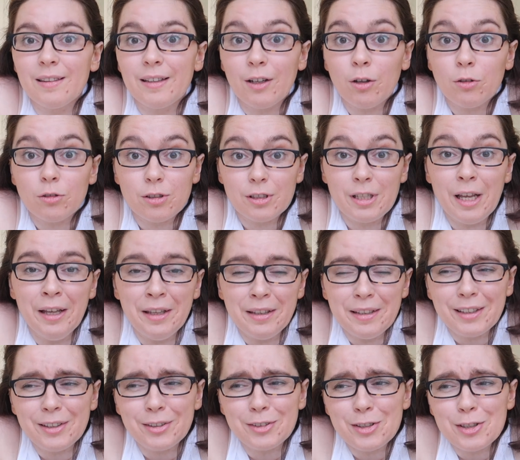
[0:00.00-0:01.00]
got
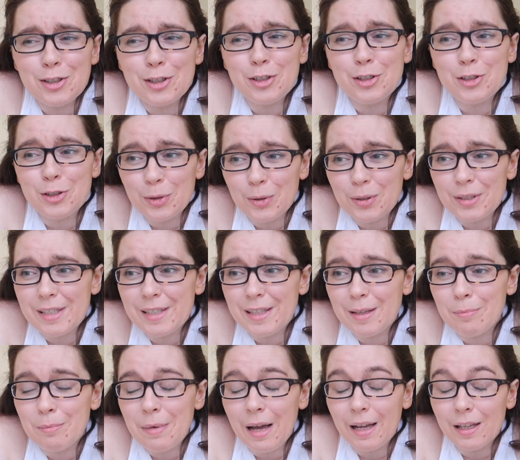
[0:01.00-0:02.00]
stuck to
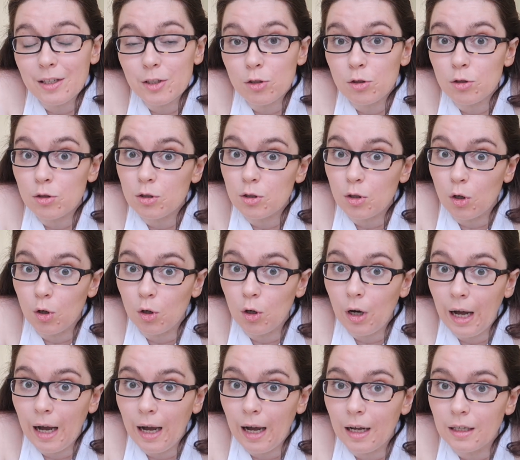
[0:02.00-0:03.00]
the mat so
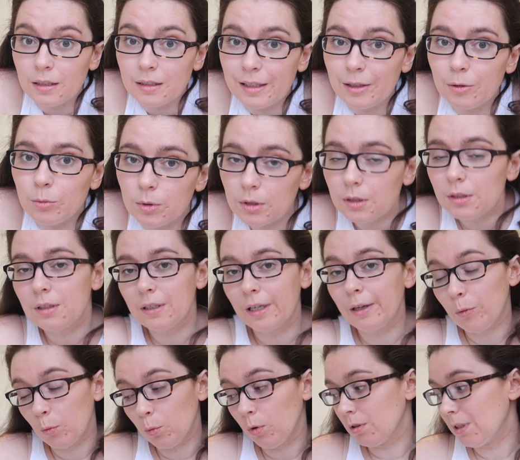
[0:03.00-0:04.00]
hard. It
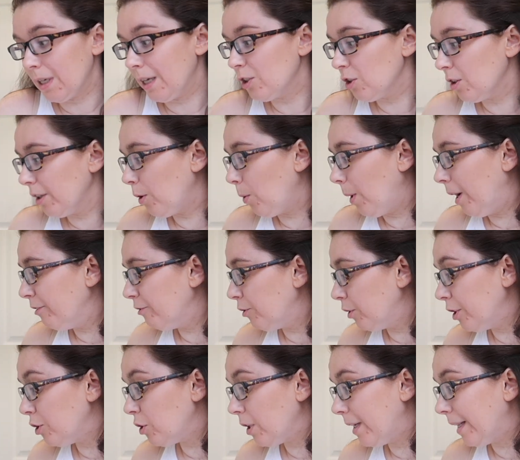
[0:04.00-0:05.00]
was actually quite
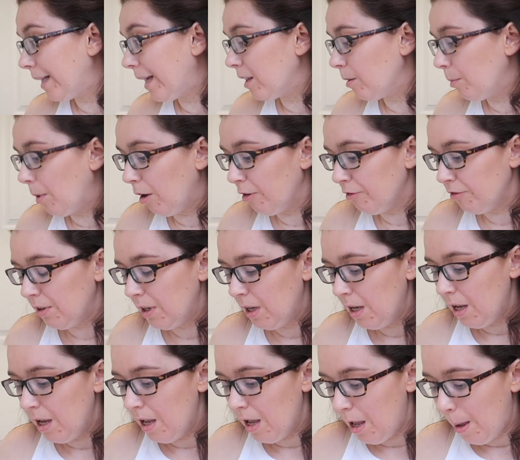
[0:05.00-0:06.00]
fun trying to get them off.
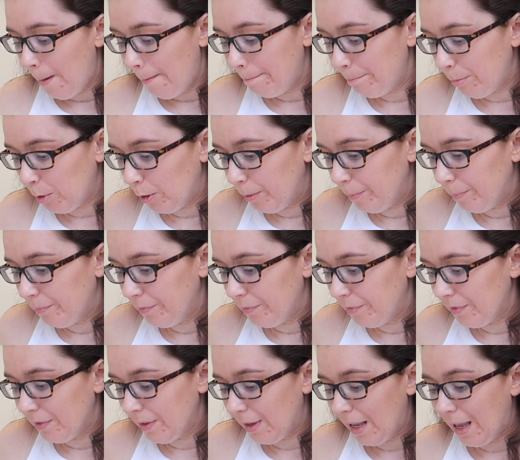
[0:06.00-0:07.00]
But
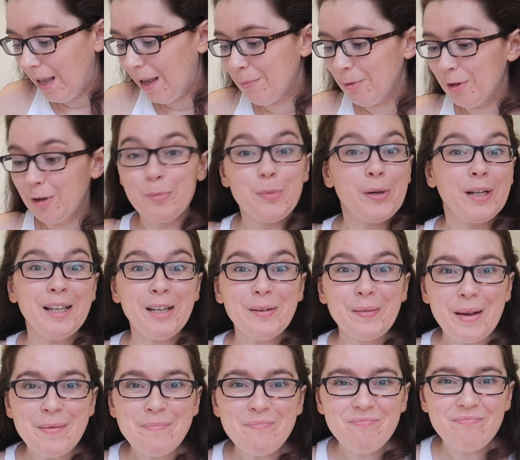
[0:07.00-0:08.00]
I'm going to bring you
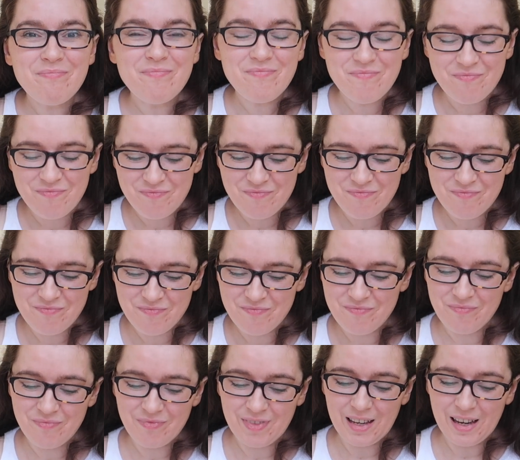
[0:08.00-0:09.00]
in
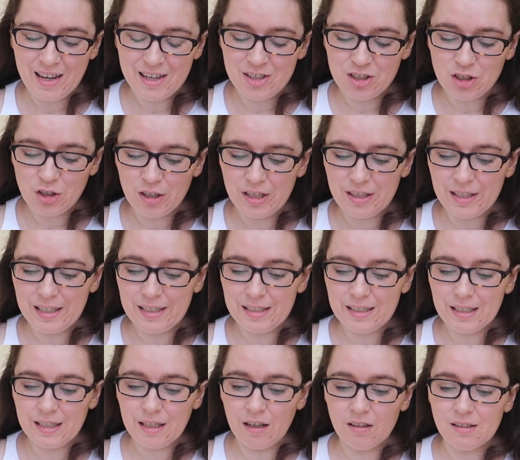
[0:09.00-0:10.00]
and show you
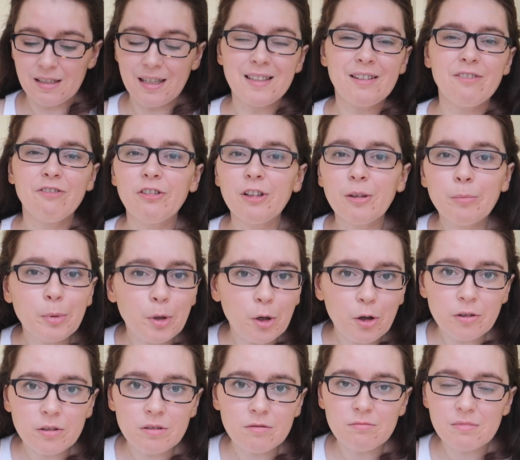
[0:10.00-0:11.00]
these because I didn't film
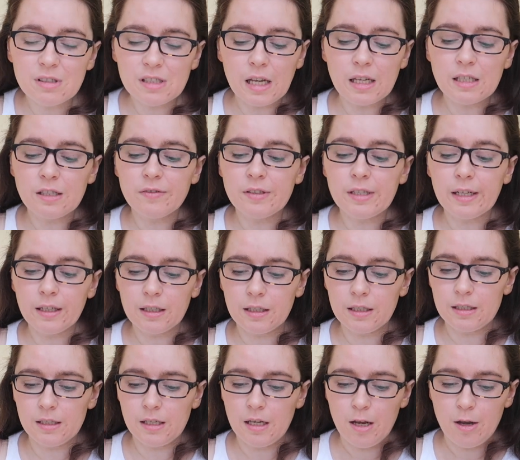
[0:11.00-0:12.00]
both sets of
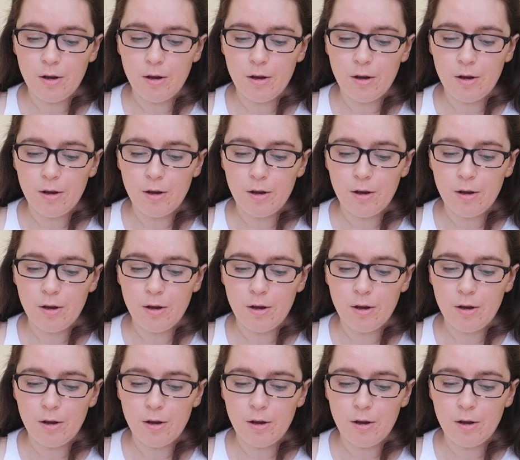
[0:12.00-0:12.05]
stickers,